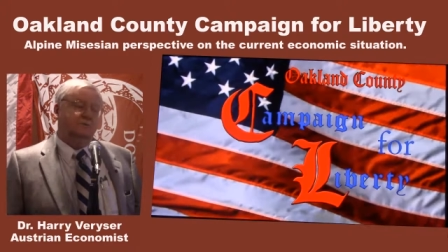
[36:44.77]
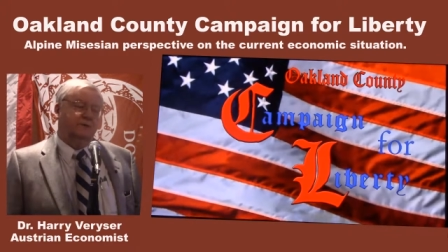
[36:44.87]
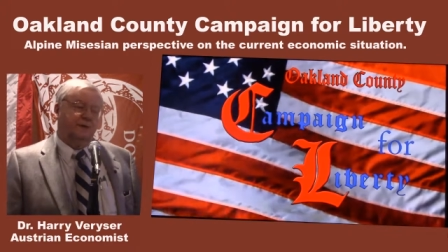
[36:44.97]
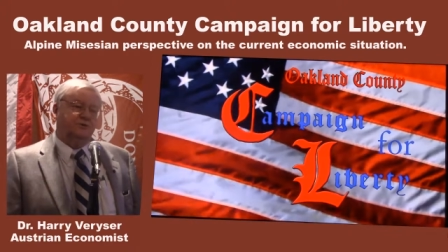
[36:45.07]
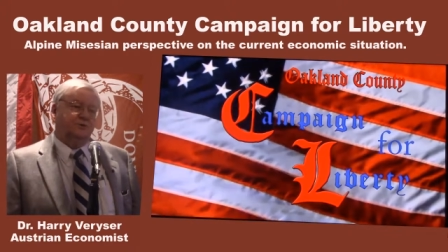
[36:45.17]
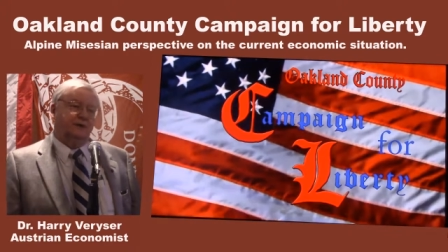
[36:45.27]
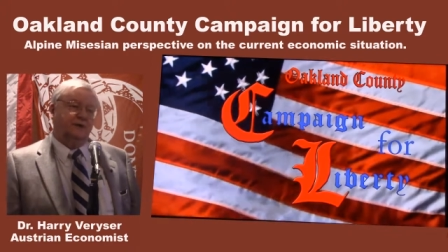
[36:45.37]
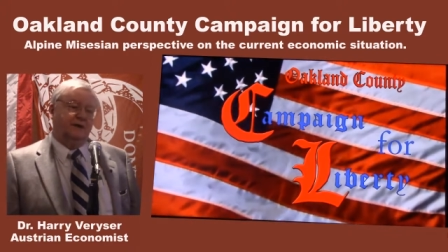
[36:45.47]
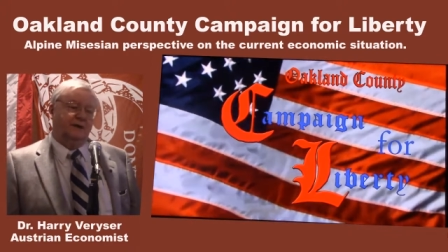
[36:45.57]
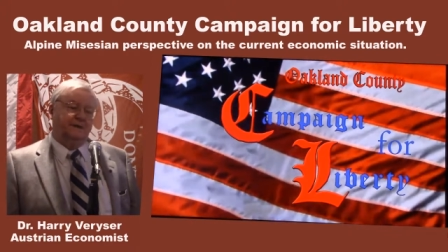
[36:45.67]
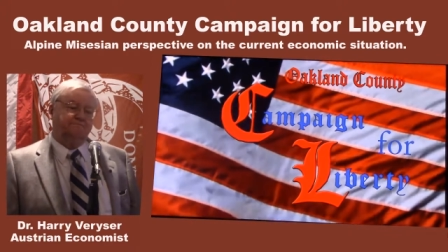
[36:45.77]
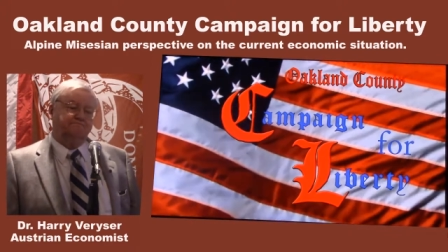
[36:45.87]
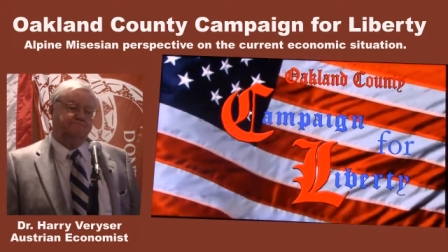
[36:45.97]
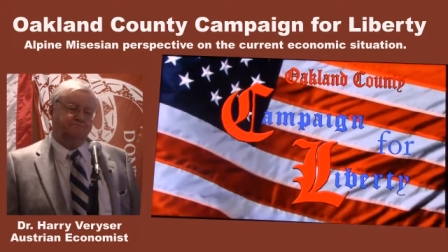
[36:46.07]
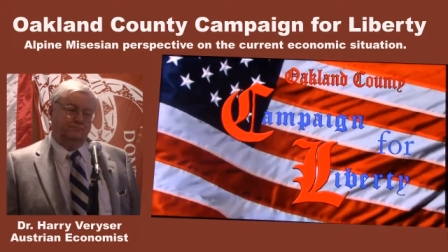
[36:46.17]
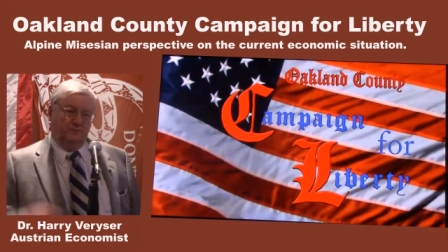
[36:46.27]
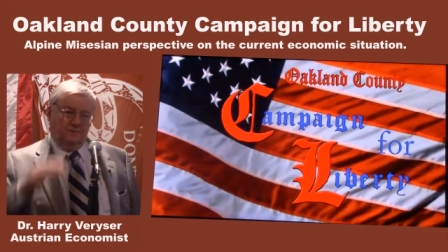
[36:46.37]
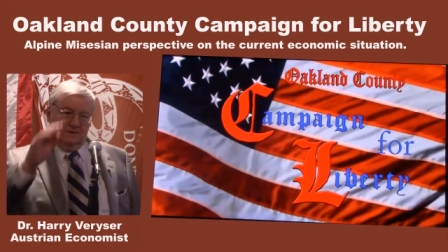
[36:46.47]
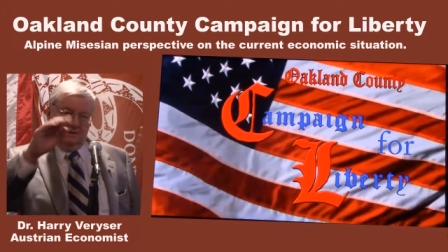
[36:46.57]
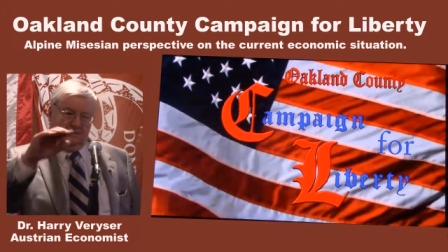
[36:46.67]
gradually. Um,
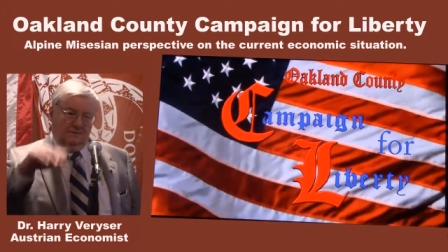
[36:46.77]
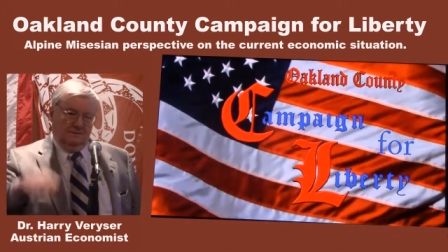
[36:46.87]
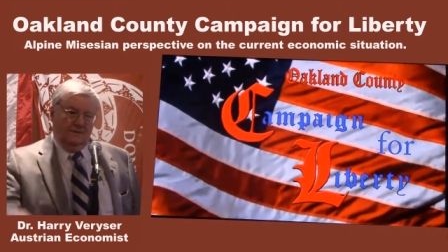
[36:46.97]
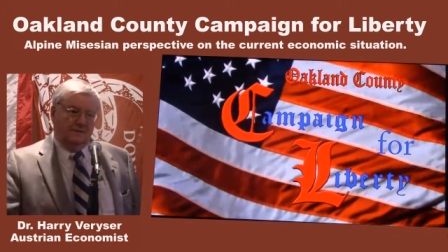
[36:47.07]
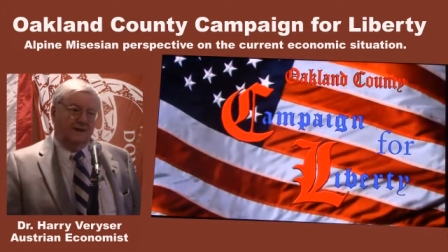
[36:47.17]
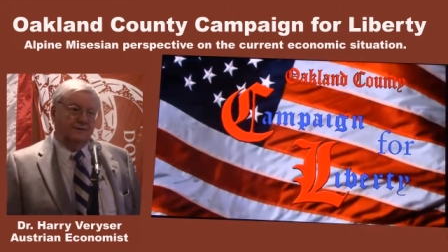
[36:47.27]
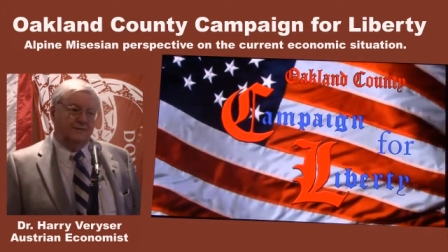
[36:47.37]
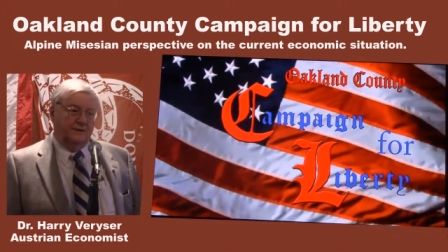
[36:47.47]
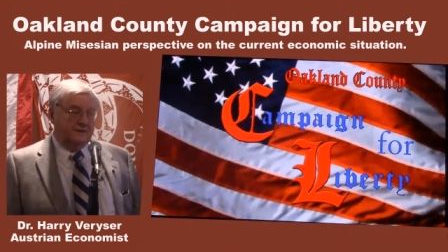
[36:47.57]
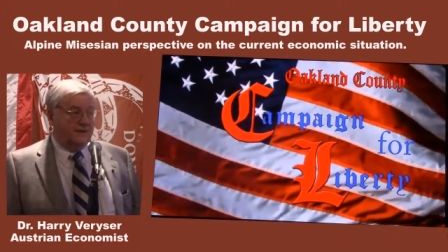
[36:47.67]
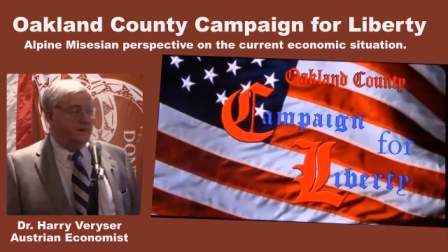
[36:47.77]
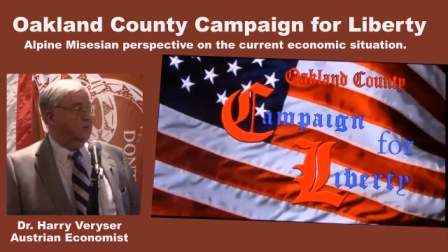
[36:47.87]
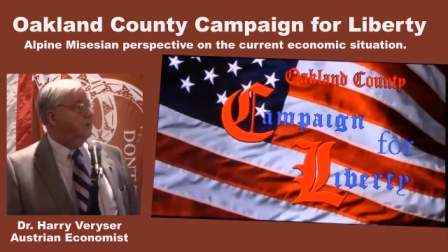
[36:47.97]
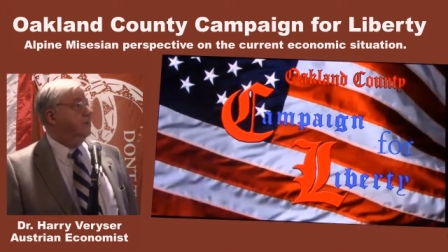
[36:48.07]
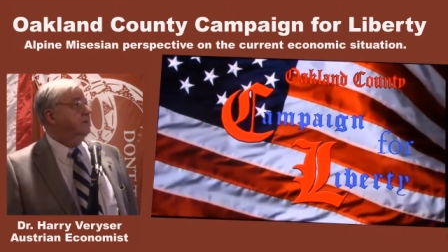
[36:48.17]
get out of that now.